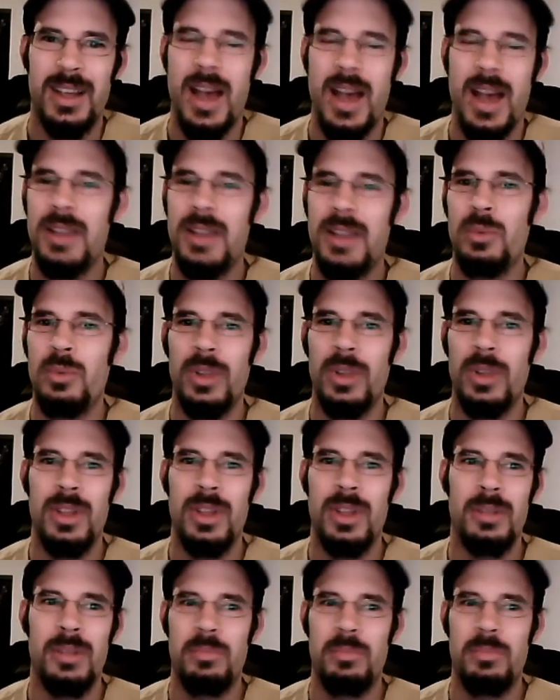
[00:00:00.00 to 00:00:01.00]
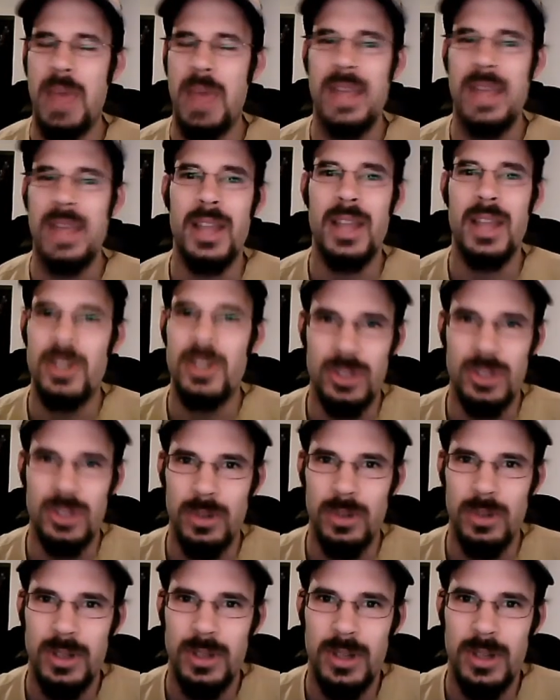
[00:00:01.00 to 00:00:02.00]
I didn't really pay attention
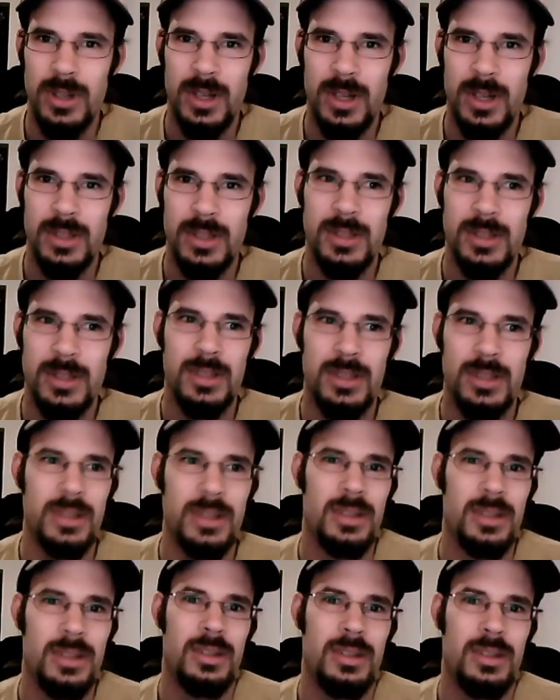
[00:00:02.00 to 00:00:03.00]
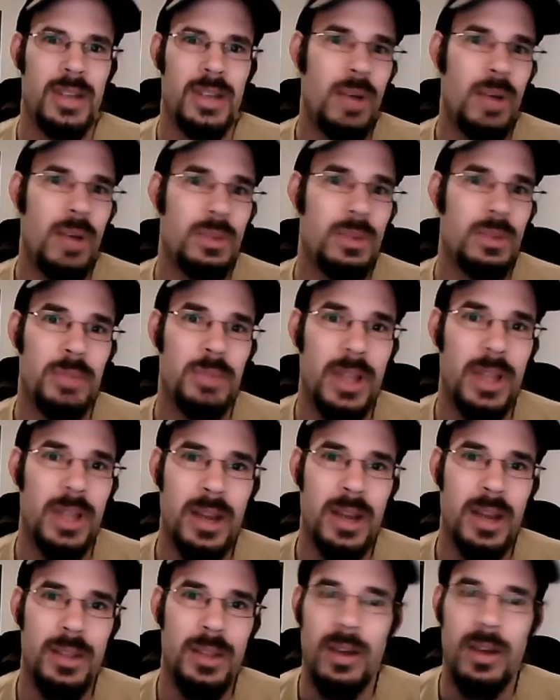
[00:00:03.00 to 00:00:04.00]
to it because I wasn't playing
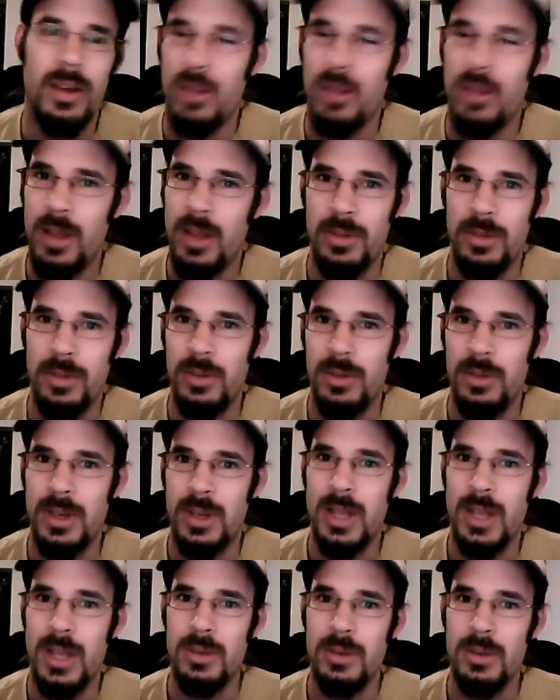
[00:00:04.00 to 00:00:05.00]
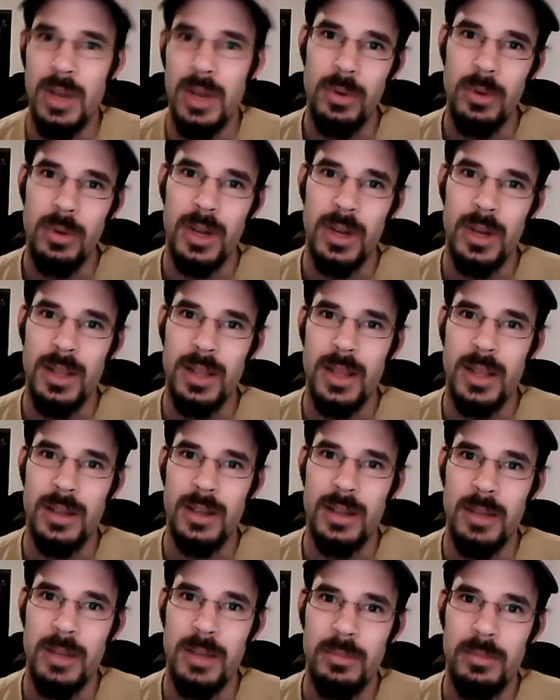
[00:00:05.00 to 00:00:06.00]
anything online through the Nintendo Network at that
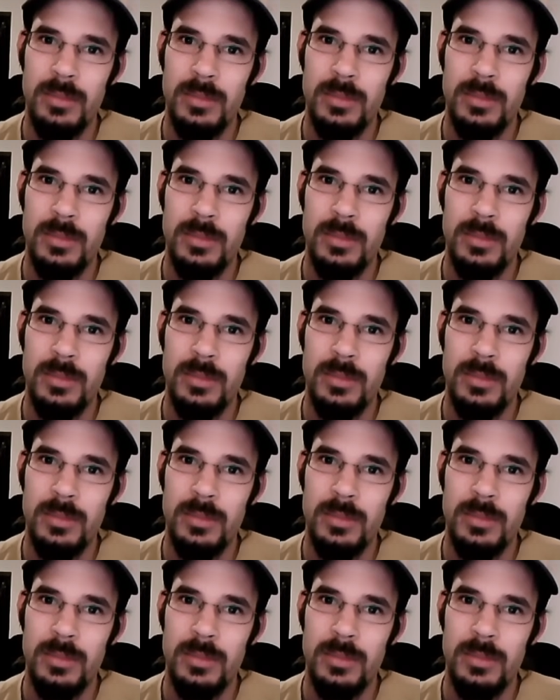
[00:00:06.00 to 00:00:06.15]
time.